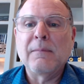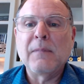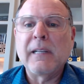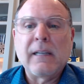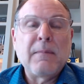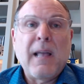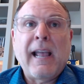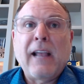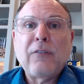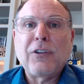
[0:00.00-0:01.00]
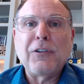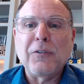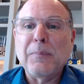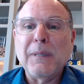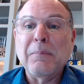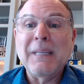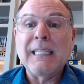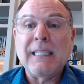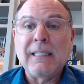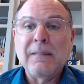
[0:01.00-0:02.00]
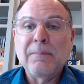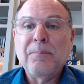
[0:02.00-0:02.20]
I'm like, I'm not asking you to be me.